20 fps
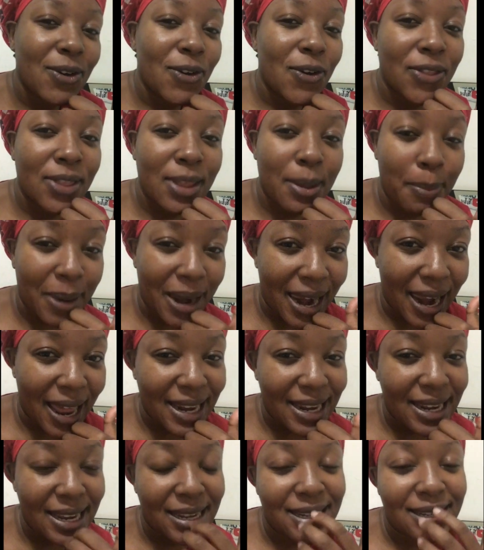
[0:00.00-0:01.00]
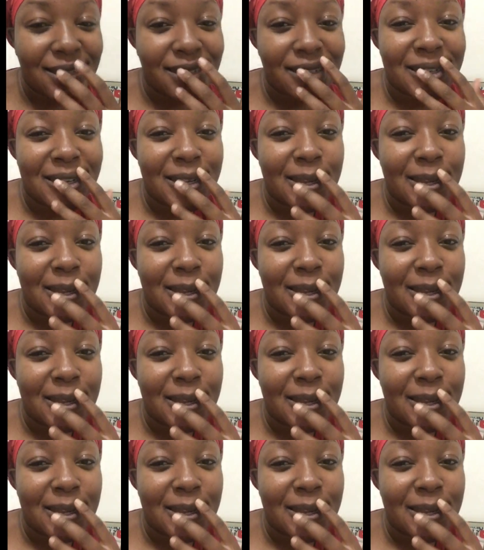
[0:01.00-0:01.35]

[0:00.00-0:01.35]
on the planet